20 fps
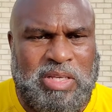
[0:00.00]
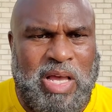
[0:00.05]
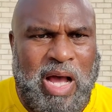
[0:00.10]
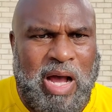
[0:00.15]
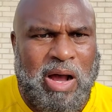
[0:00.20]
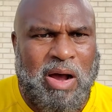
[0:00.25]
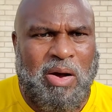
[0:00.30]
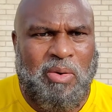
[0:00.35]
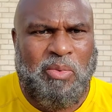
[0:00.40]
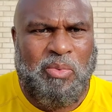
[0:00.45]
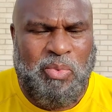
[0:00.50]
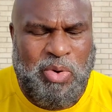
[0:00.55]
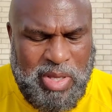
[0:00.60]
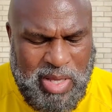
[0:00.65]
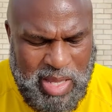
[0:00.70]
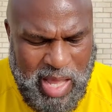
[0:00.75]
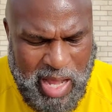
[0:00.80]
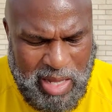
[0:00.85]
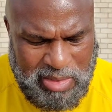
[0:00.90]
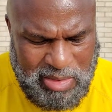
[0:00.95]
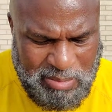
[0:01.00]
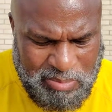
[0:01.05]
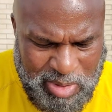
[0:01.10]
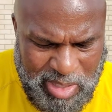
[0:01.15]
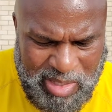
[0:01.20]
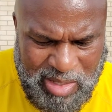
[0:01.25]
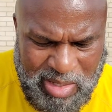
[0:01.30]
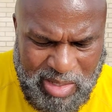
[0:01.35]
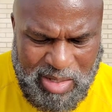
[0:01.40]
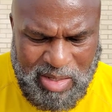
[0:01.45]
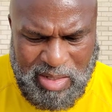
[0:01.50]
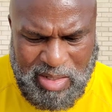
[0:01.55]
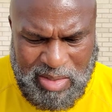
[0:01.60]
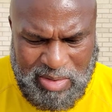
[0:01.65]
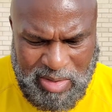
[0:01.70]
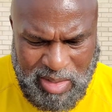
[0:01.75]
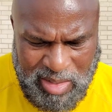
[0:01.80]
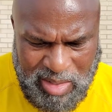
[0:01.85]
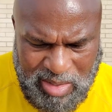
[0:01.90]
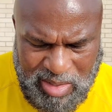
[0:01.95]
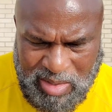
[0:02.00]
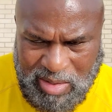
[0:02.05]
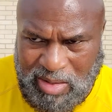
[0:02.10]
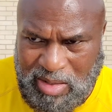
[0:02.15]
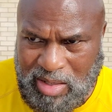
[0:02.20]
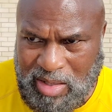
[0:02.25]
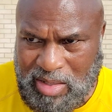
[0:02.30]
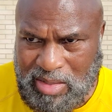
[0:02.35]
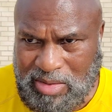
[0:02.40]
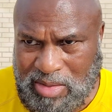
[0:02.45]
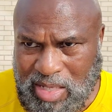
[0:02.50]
how we have to be uh, uh,